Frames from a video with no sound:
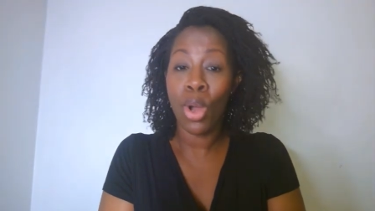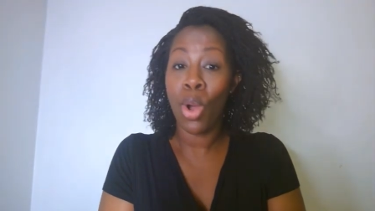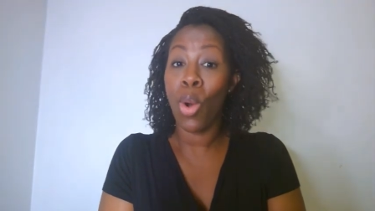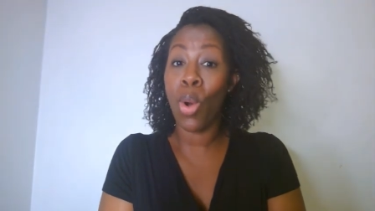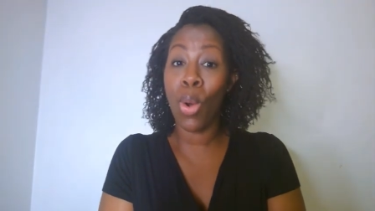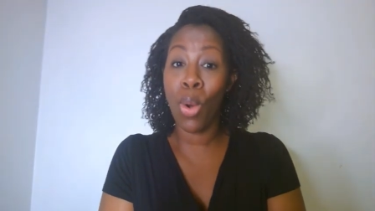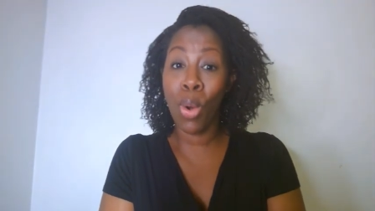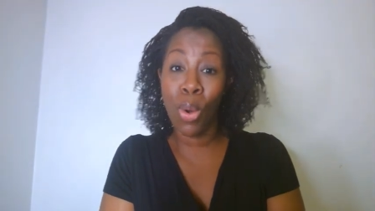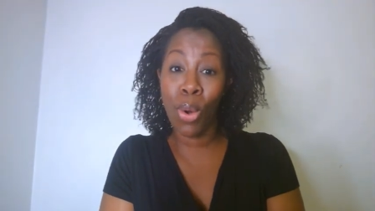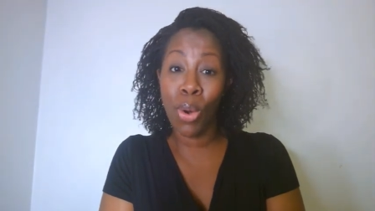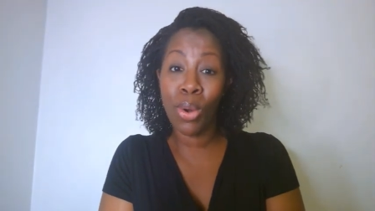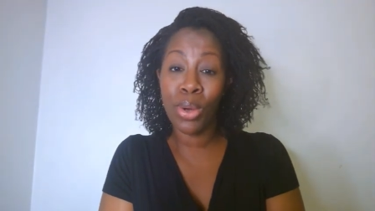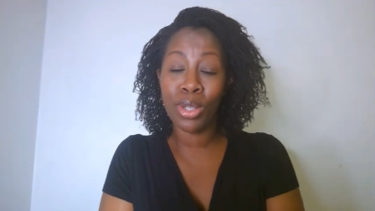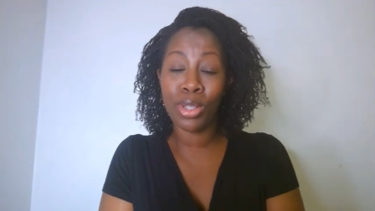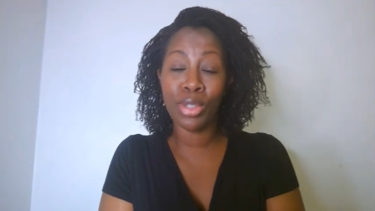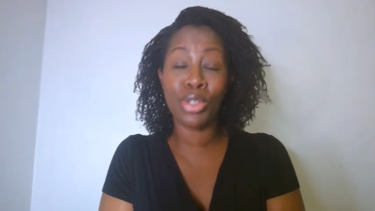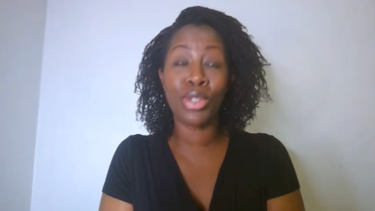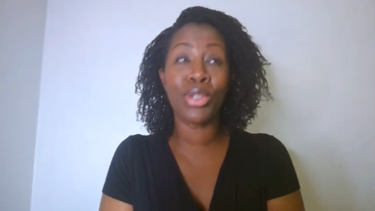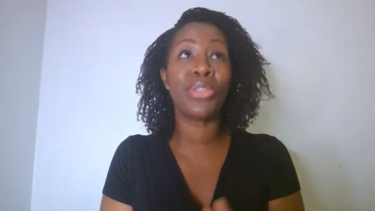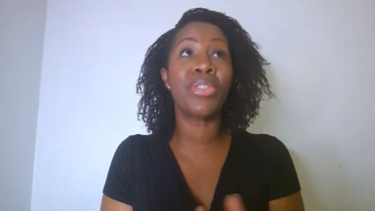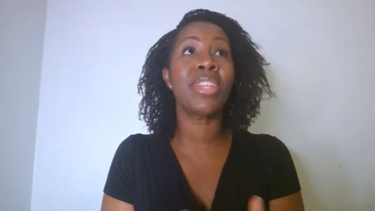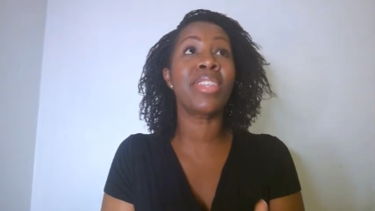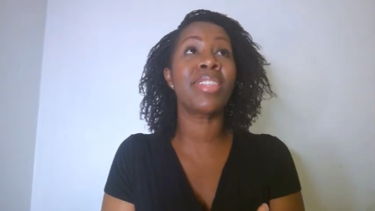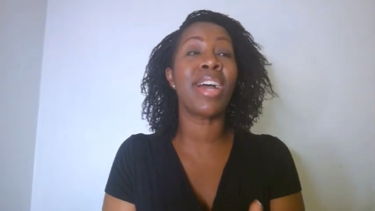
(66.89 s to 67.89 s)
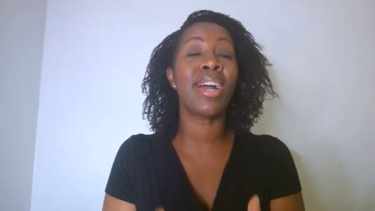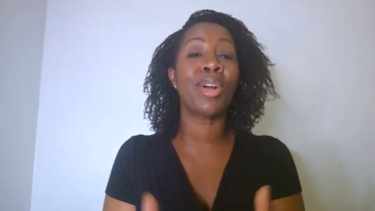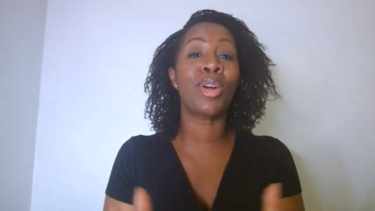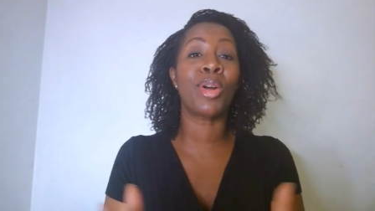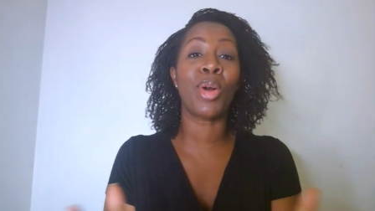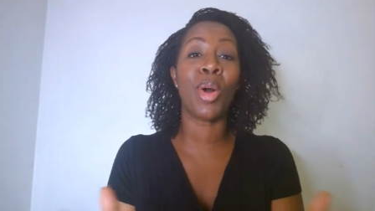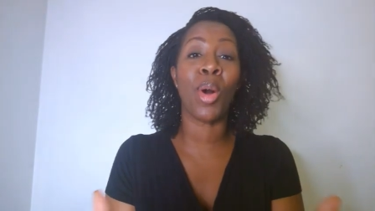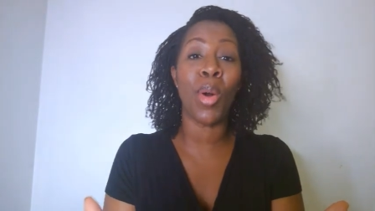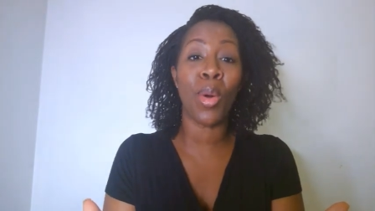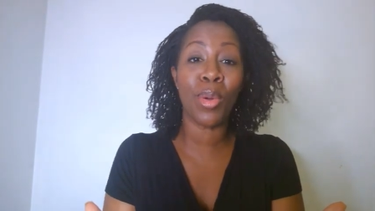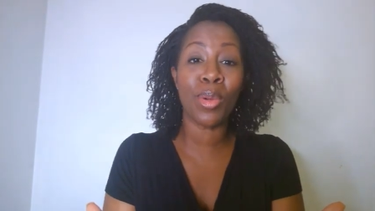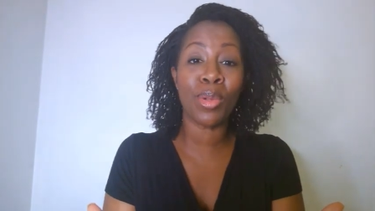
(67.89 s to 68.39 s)
Or do you think that
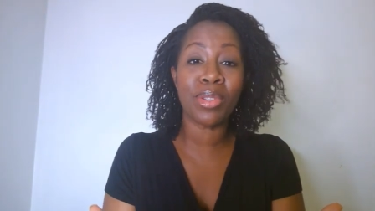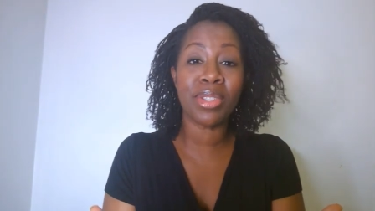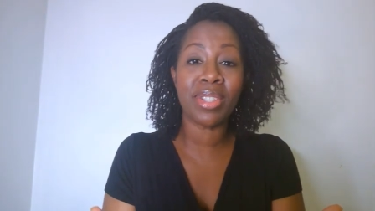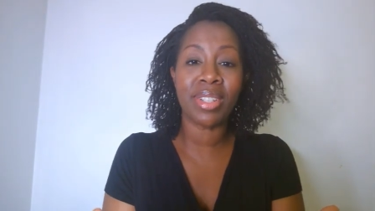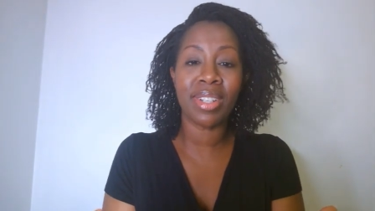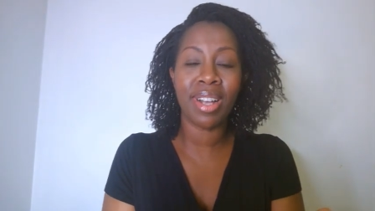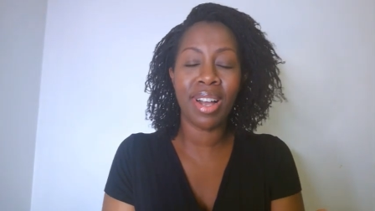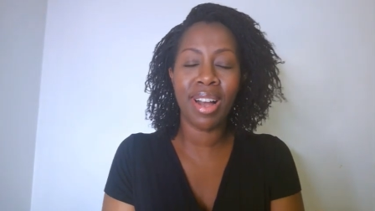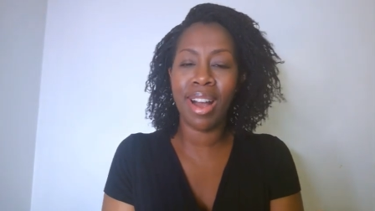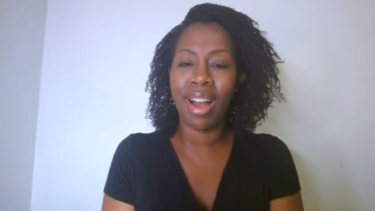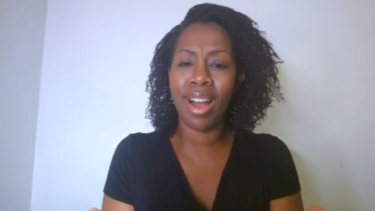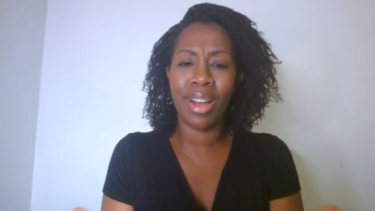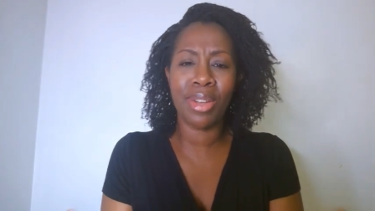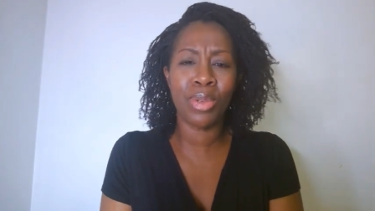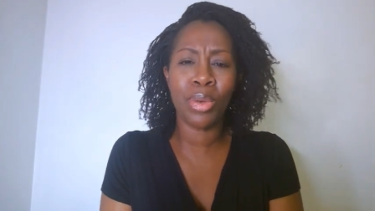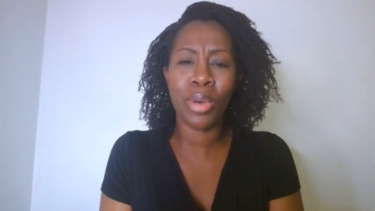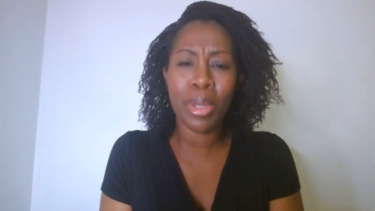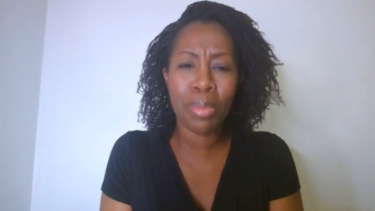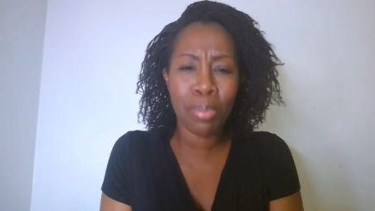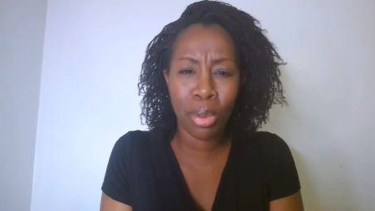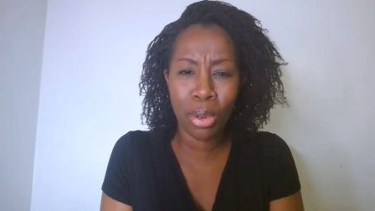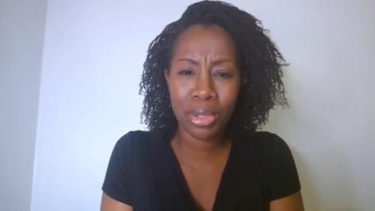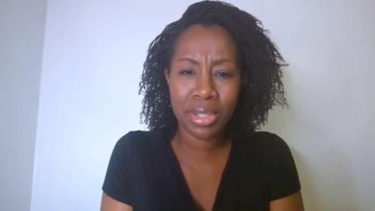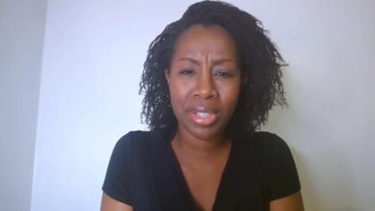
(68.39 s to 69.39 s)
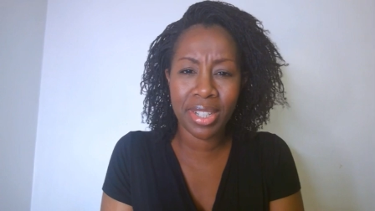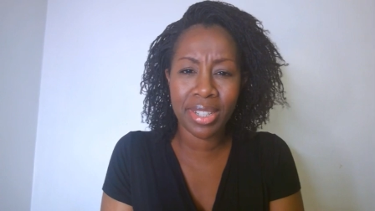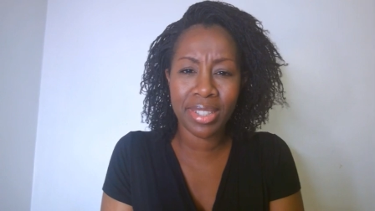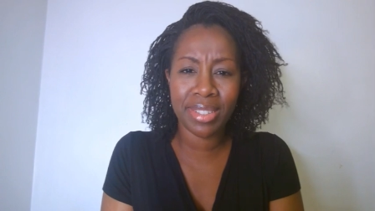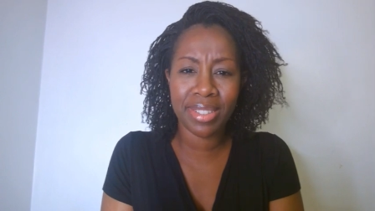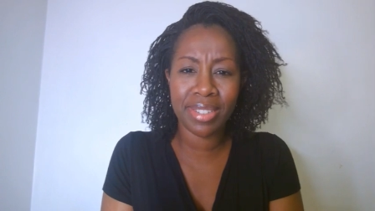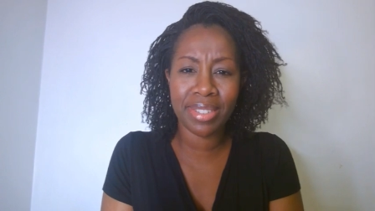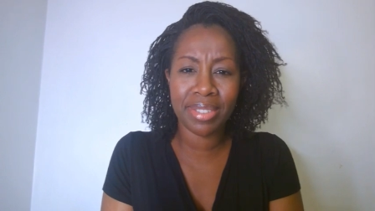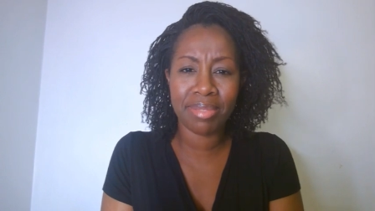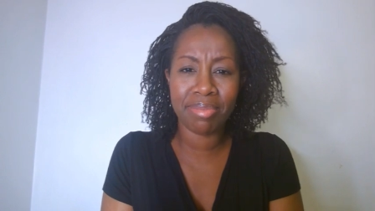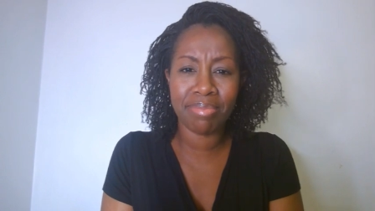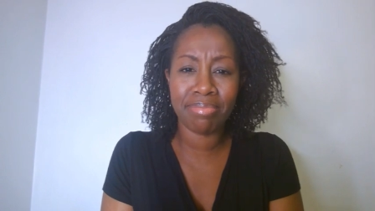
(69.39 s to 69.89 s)
goals are not
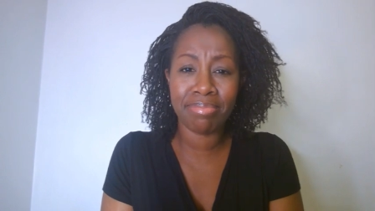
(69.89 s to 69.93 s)
important?